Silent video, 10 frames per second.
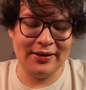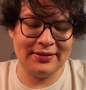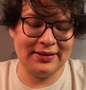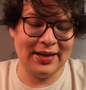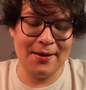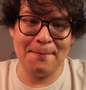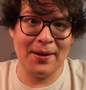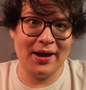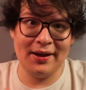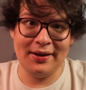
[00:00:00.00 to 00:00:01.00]
It's not
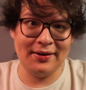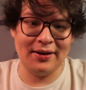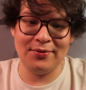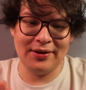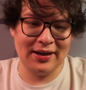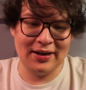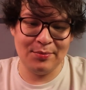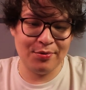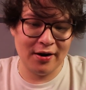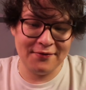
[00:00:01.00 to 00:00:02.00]
mine. I don't get any
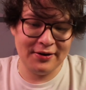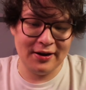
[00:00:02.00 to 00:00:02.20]
profit